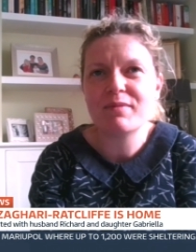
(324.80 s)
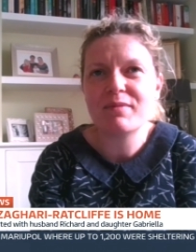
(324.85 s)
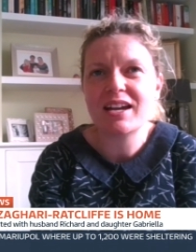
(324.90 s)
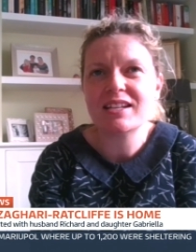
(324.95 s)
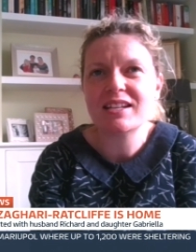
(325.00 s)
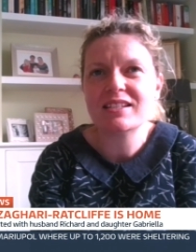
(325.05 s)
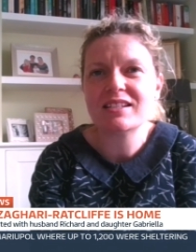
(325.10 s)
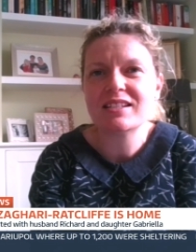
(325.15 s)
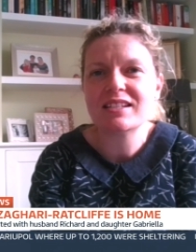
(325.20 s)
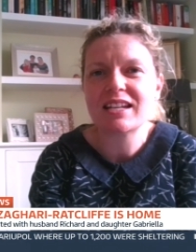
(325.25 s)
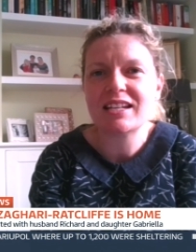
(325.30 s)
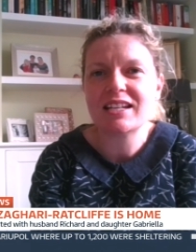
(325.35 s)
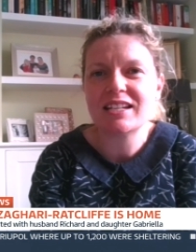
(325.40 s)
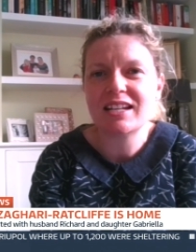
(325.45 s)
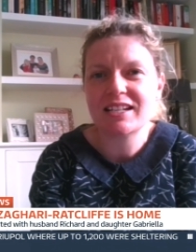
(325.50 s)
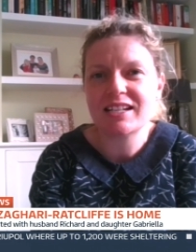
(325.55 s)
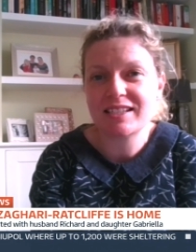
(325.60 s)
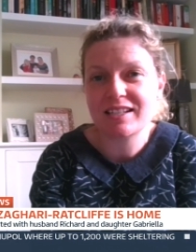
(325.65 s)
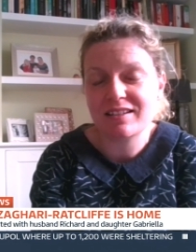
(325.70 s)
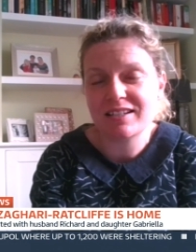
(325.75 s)
and
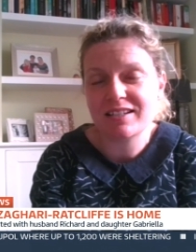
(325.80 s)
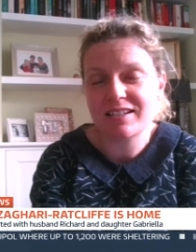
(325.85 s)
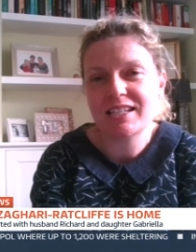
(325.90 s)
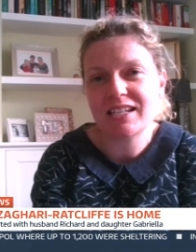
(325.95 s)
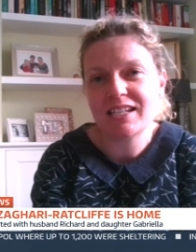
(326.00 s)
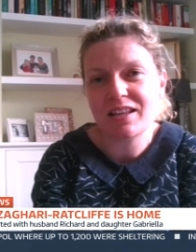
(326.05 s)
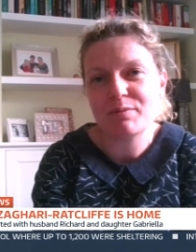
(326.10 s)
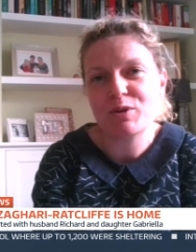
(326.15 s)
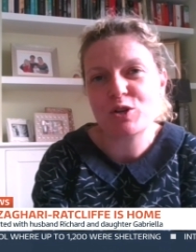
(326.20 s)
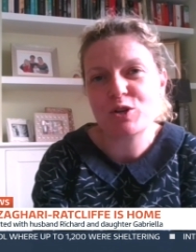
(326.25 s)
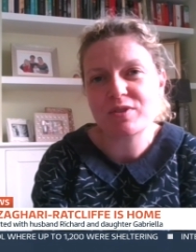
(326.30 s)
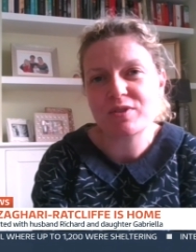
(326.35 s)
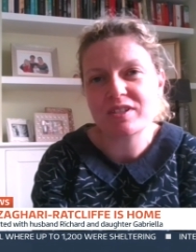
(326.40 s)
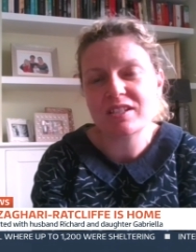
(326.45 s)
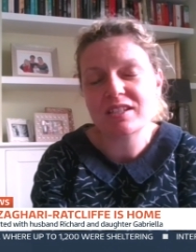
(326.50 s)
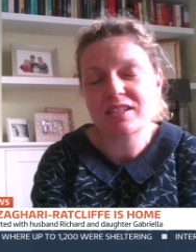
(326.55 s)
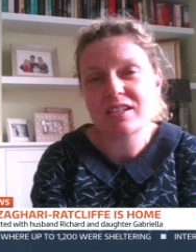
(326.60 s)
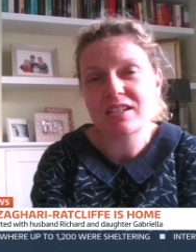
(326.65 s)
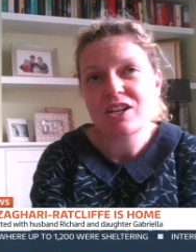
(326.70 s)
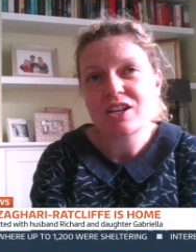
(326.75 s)
anxiety at the
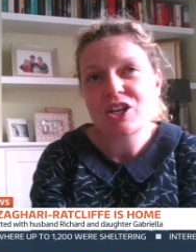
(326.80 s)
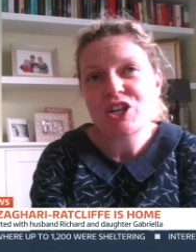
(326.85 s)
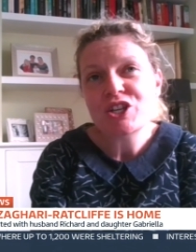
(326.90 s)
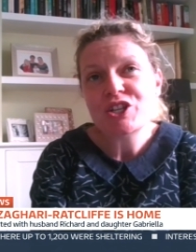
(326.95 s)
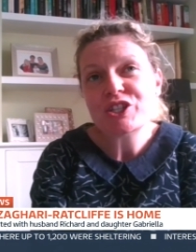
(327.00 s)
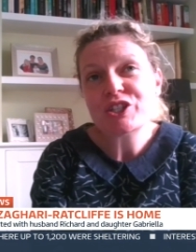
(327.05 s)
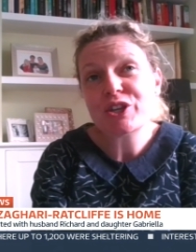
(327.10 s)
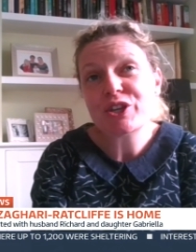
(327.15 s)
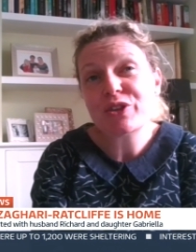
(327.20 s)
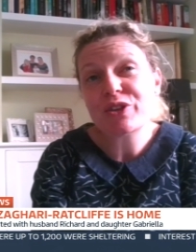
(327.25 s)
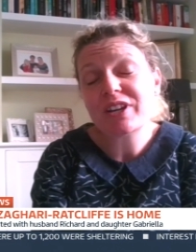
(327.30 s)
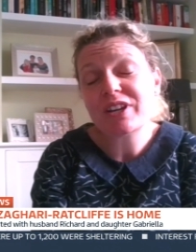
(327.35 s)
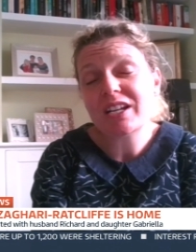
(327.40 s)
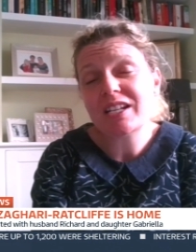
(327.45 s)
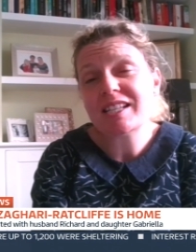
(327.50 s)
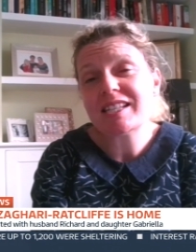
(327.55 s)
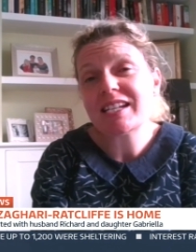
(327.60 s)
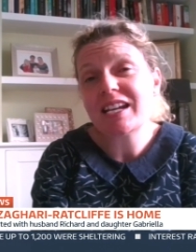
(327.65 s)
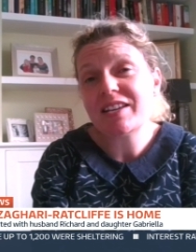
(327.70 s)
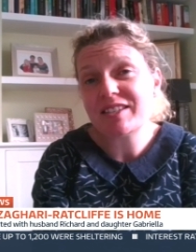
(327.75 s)
moment. So they're going
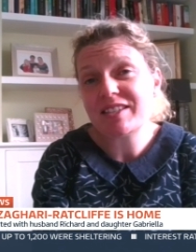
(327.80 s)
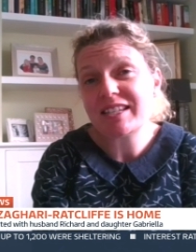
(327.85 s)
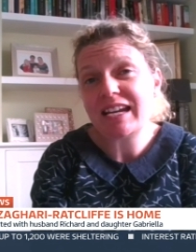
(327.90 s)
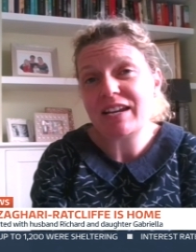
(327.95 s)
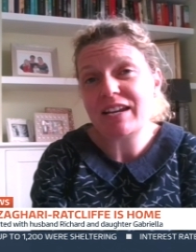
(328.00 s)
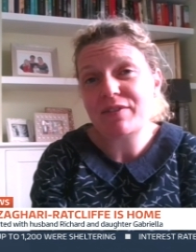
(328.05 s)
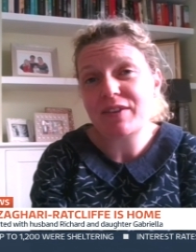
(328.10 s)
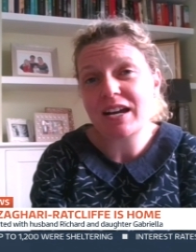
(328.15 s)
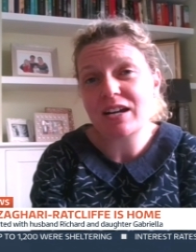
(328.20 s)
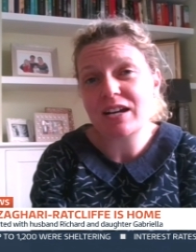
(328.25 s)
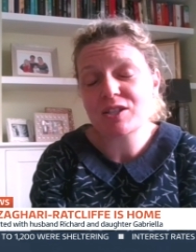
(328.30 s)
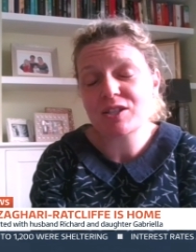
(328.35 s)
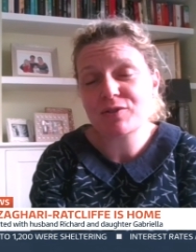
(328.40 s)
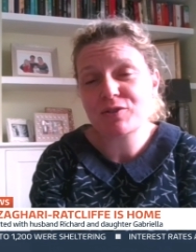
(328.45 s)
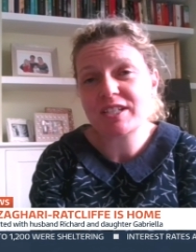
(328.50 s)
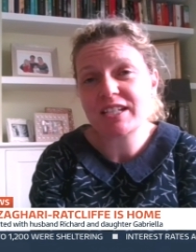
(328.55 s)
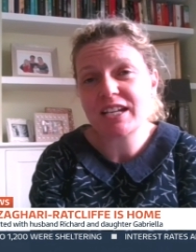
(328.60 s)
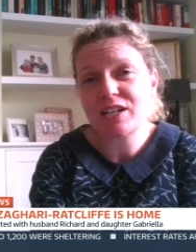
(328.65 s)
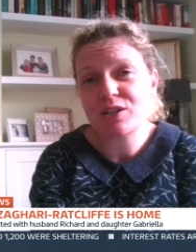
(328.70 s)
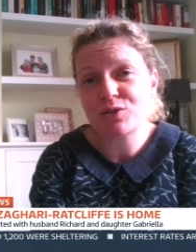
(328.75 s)
to stay in the safe house for a
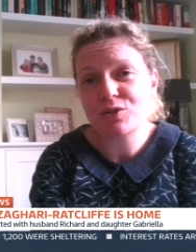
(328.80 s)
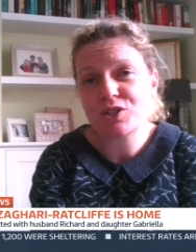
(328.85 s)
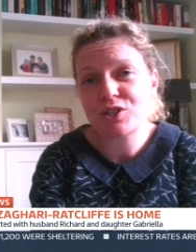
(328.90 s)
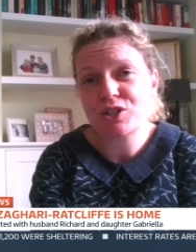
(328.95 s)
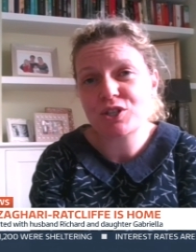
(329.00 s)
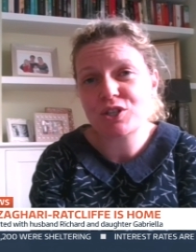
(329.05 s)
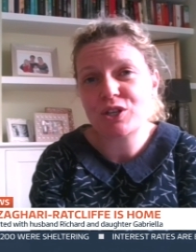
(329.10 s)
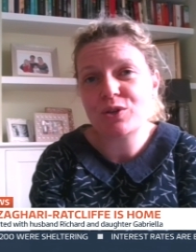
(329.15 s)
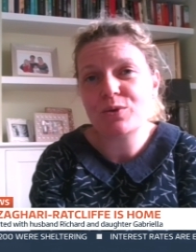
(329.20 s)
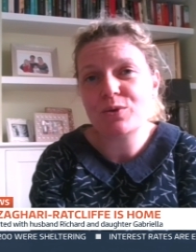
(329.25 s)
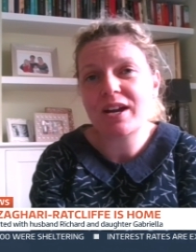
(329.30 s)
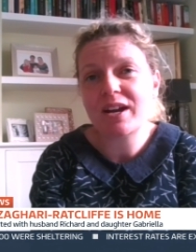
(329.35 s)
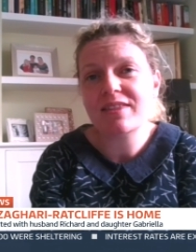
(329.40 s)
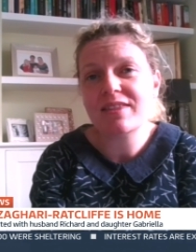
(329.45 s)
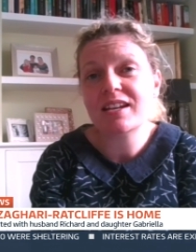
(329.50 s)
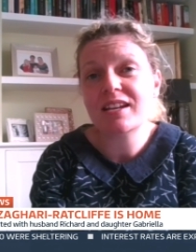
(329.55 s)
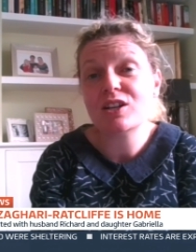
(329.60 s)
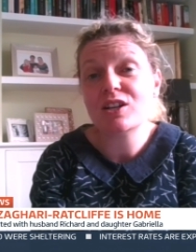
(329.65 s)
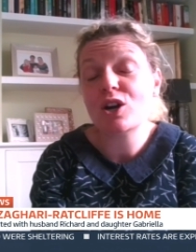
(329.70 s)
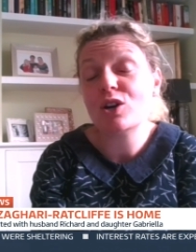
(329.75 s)
day or two, and then
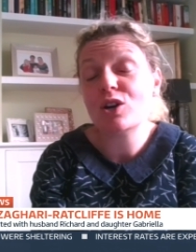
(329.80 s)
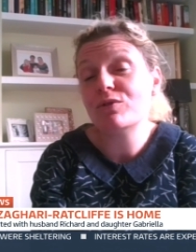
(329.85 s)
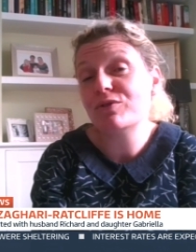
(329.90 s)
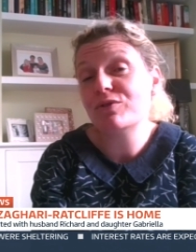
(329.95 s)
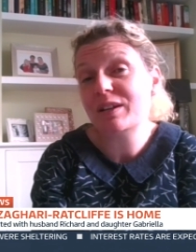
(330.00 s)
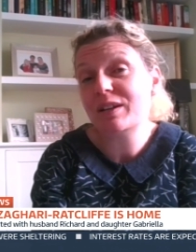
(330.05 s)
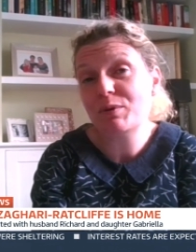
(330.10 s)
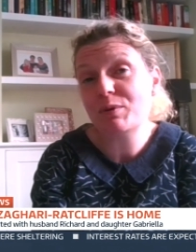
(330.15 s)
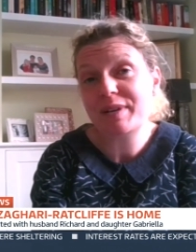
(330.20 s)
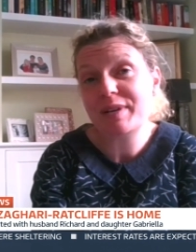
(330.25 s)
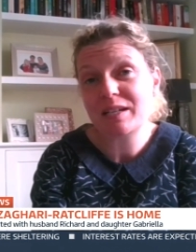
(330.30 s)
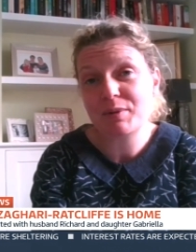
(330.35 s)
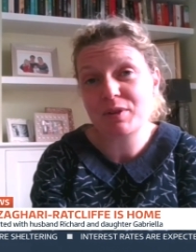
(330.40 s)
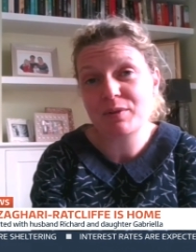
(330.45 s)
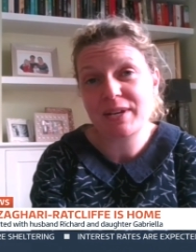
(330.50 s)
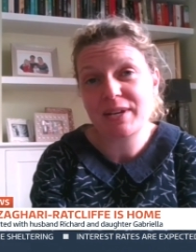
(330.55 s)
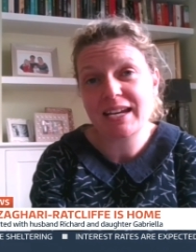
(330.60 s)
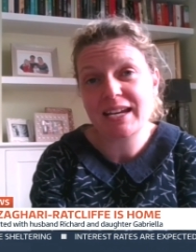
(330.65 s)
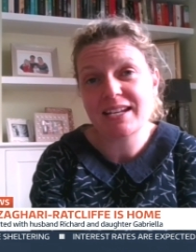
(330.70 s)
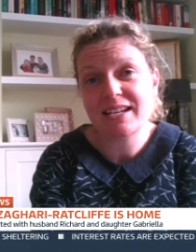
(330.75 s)
hopefully we'll meet up at the
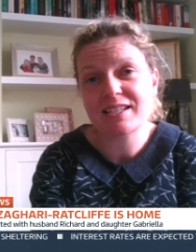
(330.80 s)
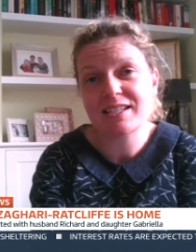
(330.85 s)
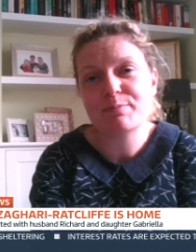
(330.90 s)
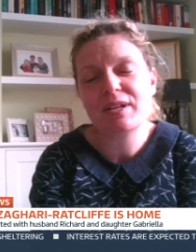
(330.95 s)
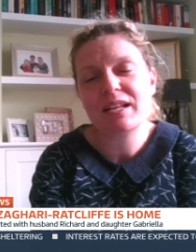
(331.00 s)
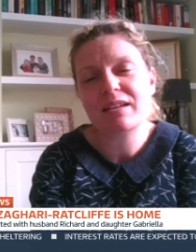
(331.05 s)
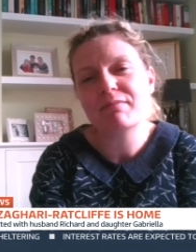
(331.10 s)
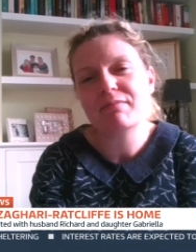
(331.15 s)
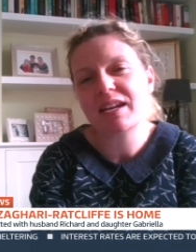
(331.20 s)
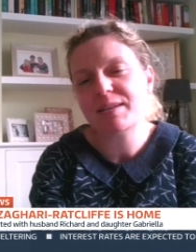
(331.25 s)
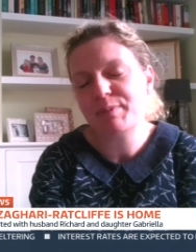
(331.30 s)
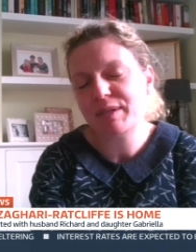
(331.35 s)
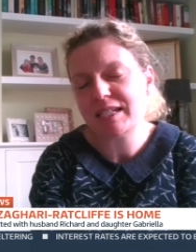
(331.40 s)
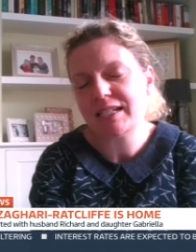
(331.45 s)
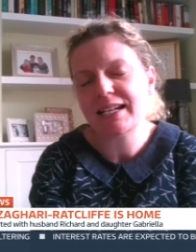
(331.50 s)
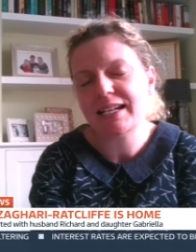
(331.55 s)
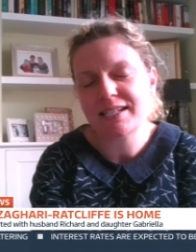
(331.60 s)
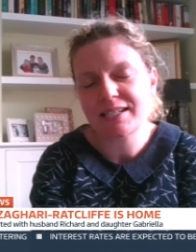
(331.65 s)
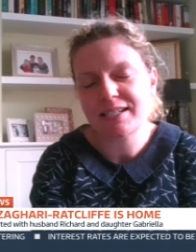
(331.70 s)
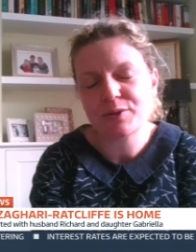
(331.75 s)
weekend, but it may be
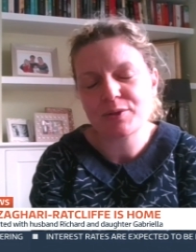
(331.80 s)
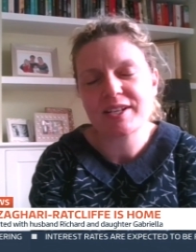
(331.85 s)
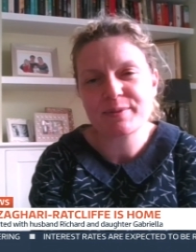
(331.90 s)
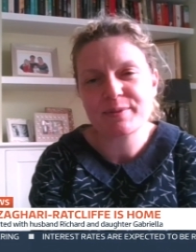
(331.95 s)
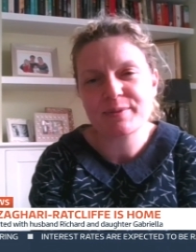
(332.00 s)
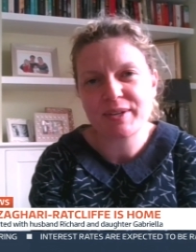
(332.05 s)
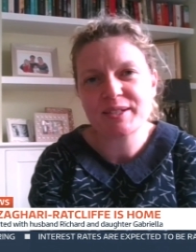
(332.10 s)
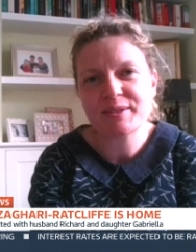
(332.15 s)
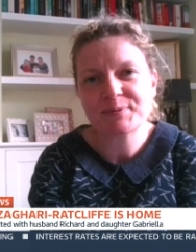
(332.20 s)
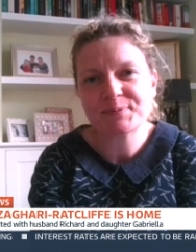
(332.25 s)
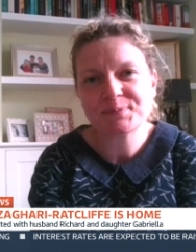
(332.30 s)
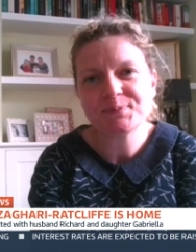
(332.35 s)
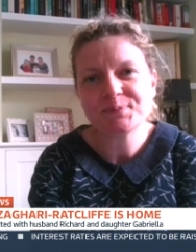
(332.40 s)
delayed till next week.